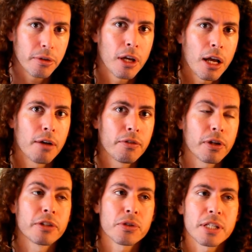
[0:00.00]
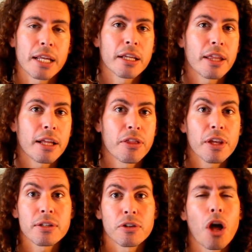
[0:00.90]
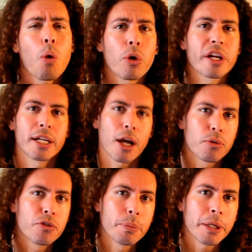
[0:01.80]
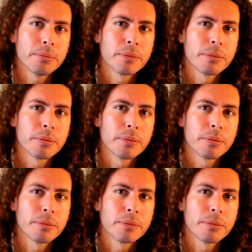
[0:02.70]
of understanding that things are not working out for me,